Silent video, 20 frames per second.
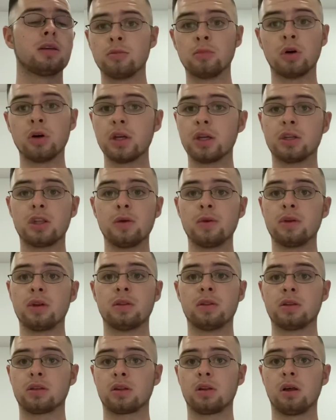what you're doing at
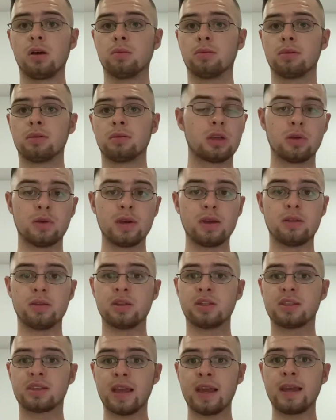this club, you're either
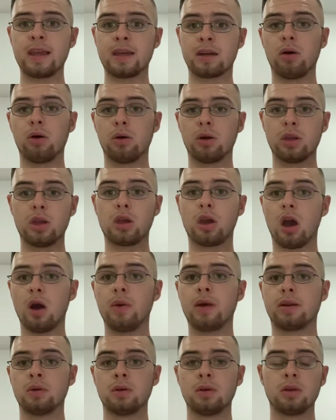staying or you're
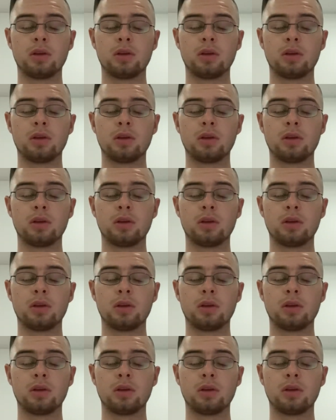going.